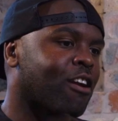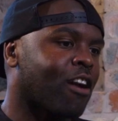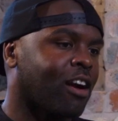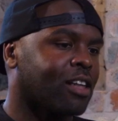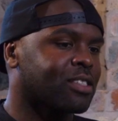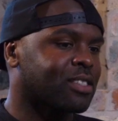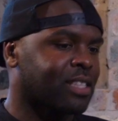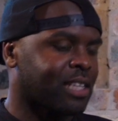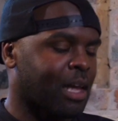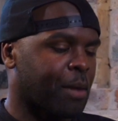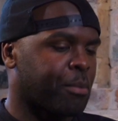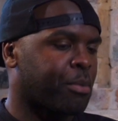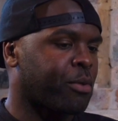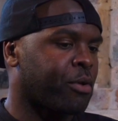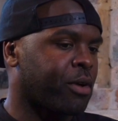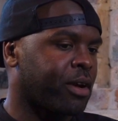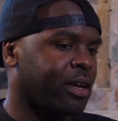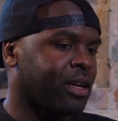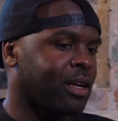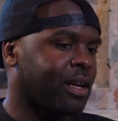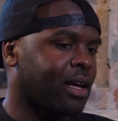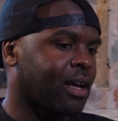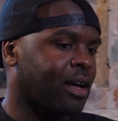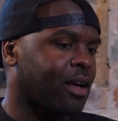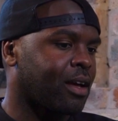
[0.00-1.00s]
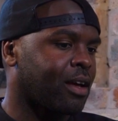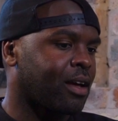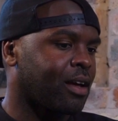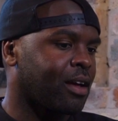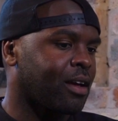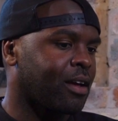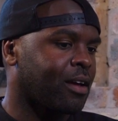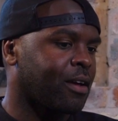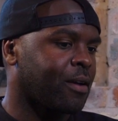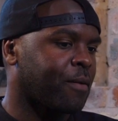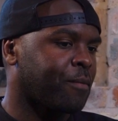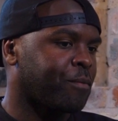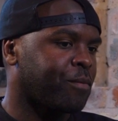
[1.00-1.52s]
got to that point that
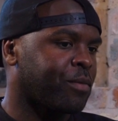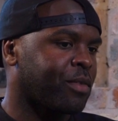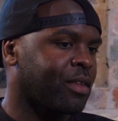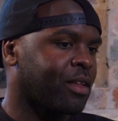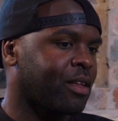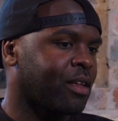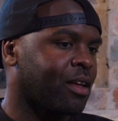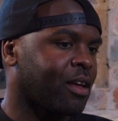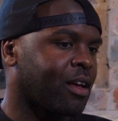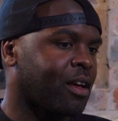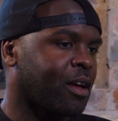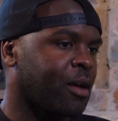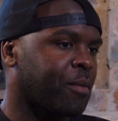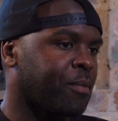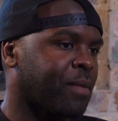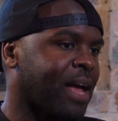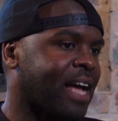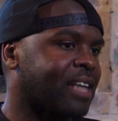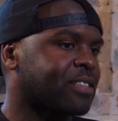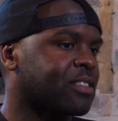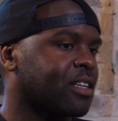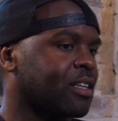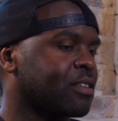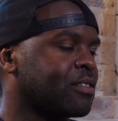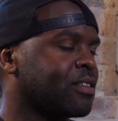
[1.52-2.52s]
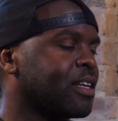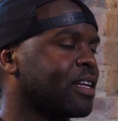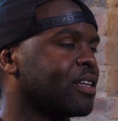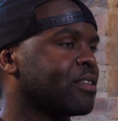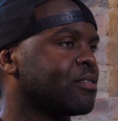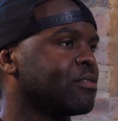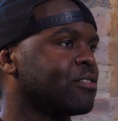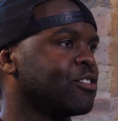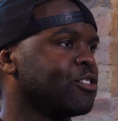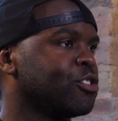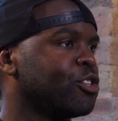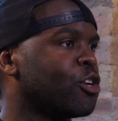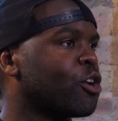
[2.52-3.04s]
as a
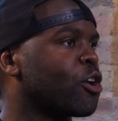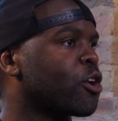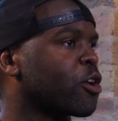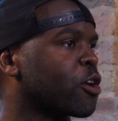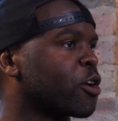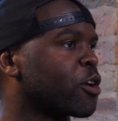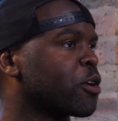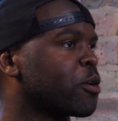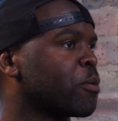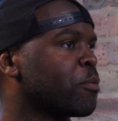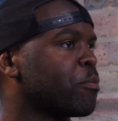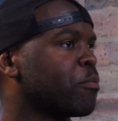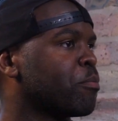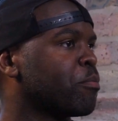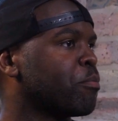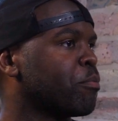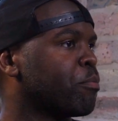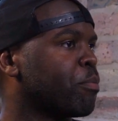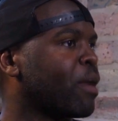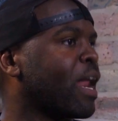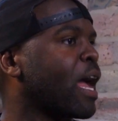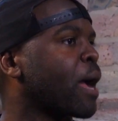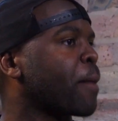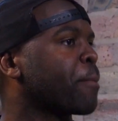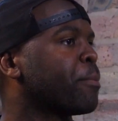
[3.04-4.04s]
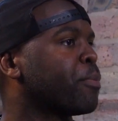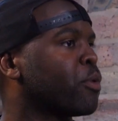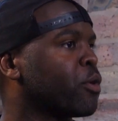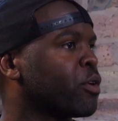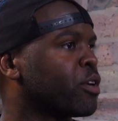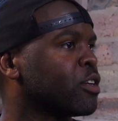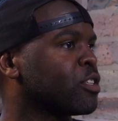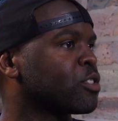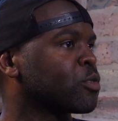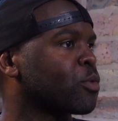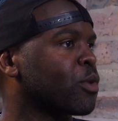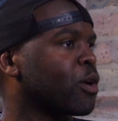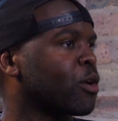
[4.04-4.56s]
young black boy
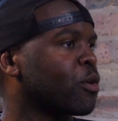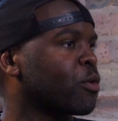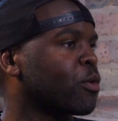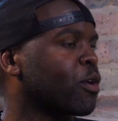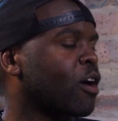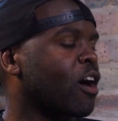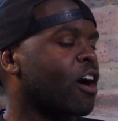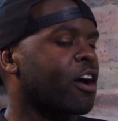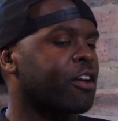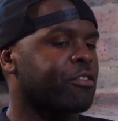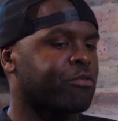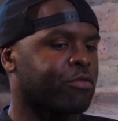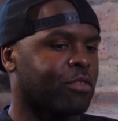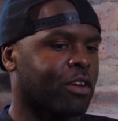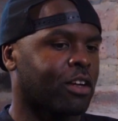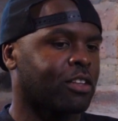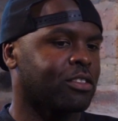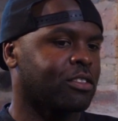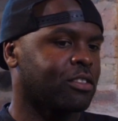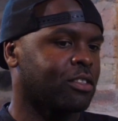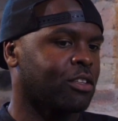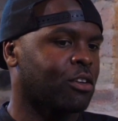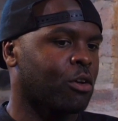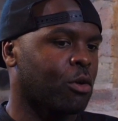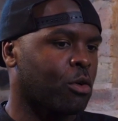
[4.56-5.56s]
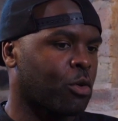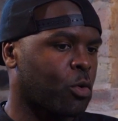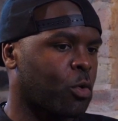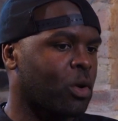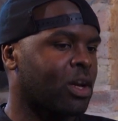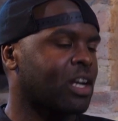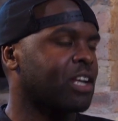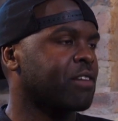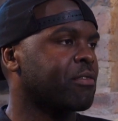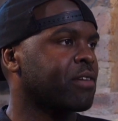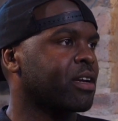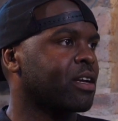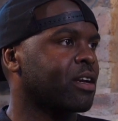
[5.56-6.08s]
as well, I
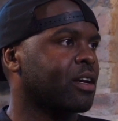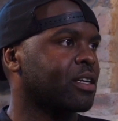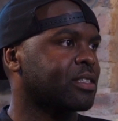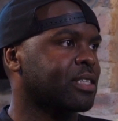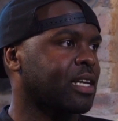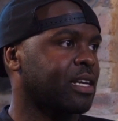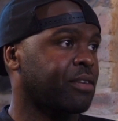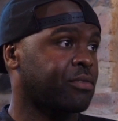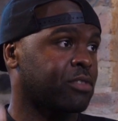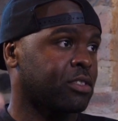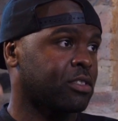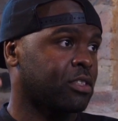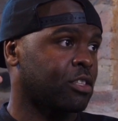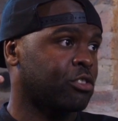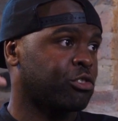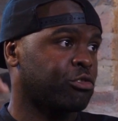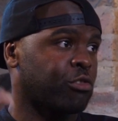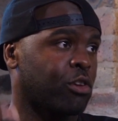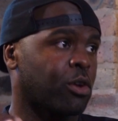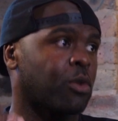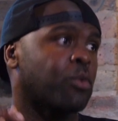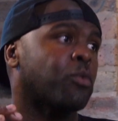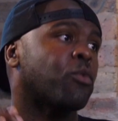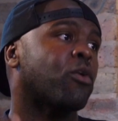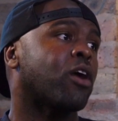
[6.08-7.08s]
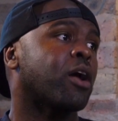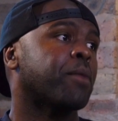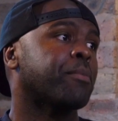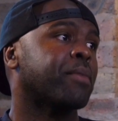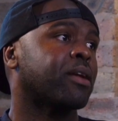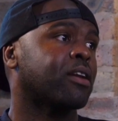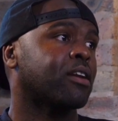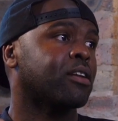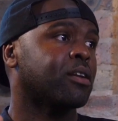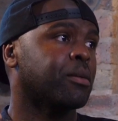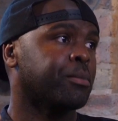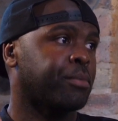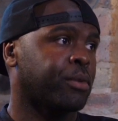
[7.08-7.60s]
quickly realized that if there's a drunk white man
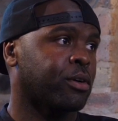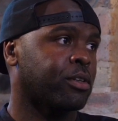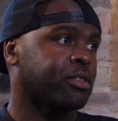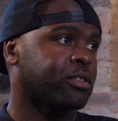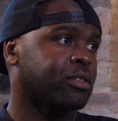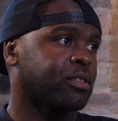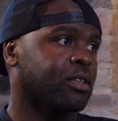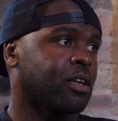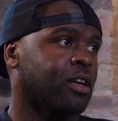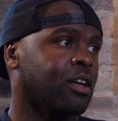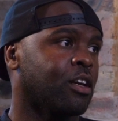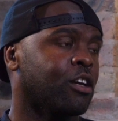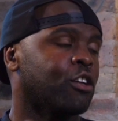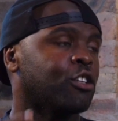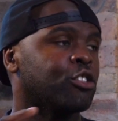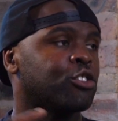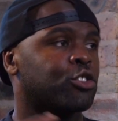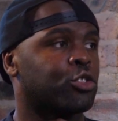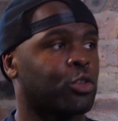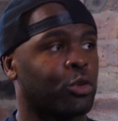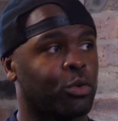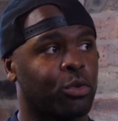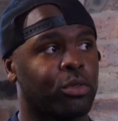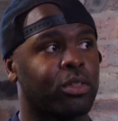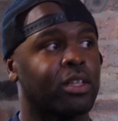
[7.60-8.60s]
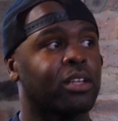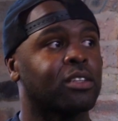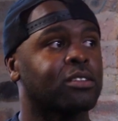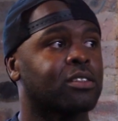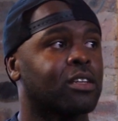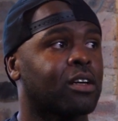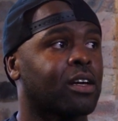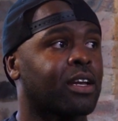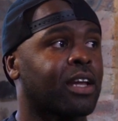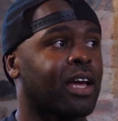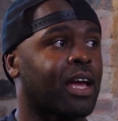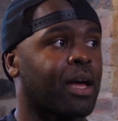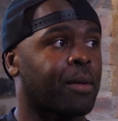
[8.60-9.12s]
on the bus, two things are
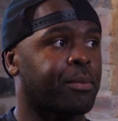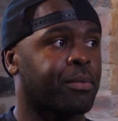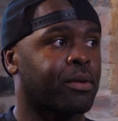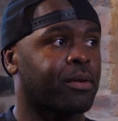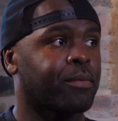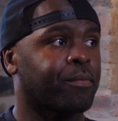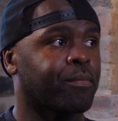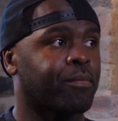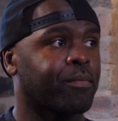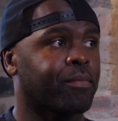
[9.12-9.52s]
going to happen.